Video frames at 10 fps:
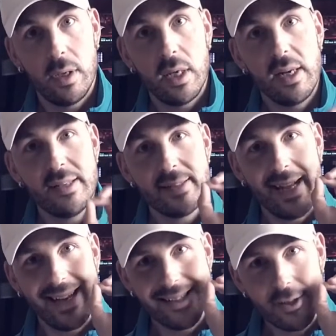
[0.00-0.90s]
is to
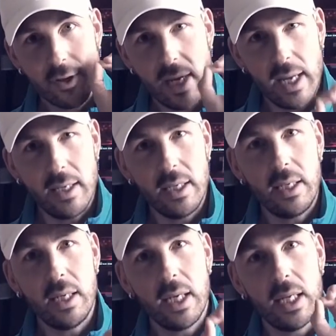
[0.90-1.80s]
answer
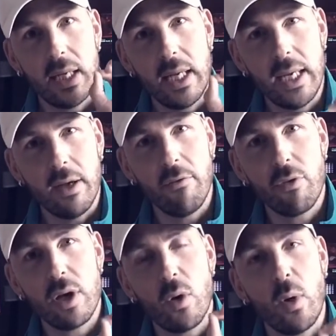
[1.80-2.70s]
any and
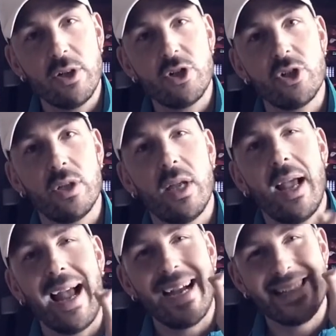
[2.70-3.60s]
every question
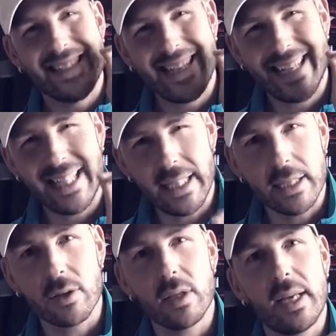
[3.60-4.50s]
as
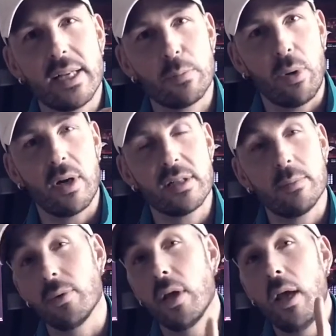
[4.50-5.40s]
clearly as
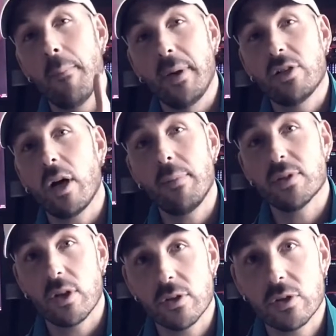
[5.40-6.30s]
possible. My job is
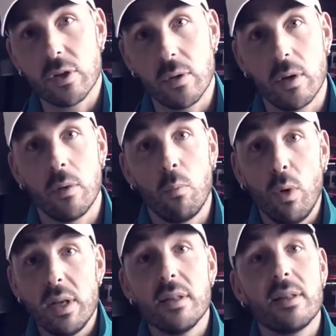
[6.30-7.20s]
also,
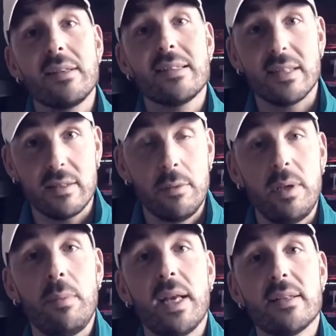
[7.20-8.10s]
one of the things that to me
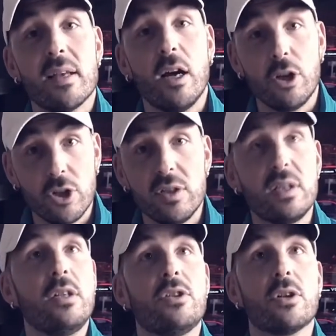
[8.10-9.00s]
makes a good
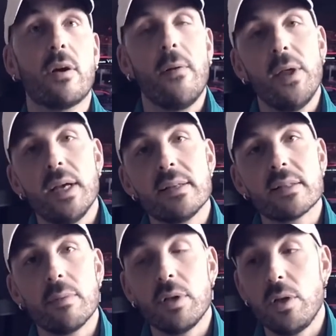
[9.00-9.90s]
teacher is
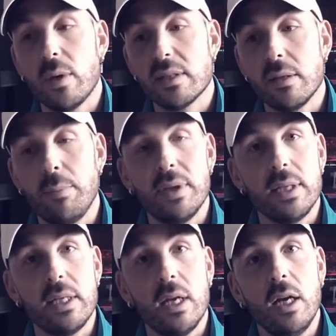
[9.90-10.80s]
somebody who has the
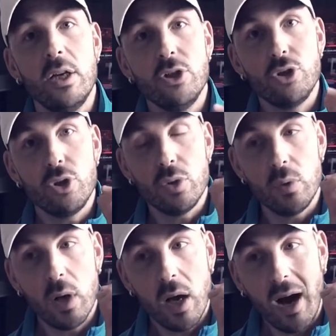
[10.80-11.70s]
ability
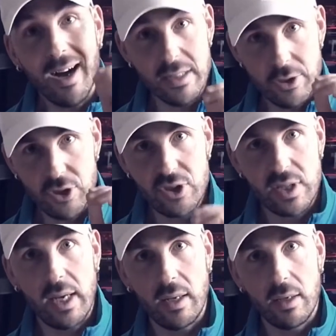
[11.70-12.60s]
to
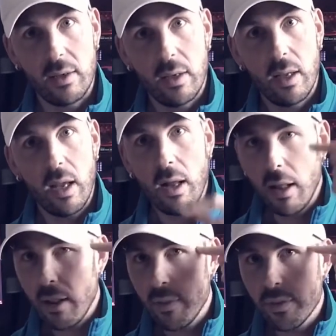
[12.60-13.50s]
understand
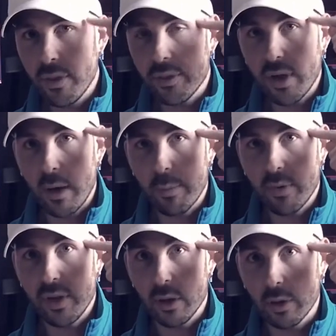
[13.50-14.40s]
the
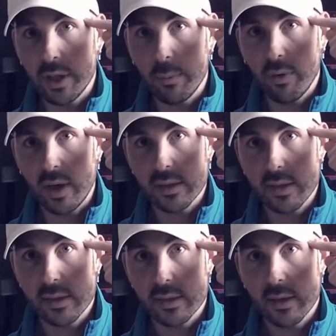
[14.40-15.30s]
learning
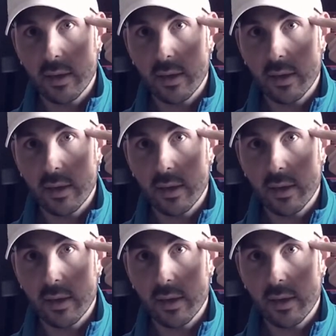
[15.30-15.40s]
process.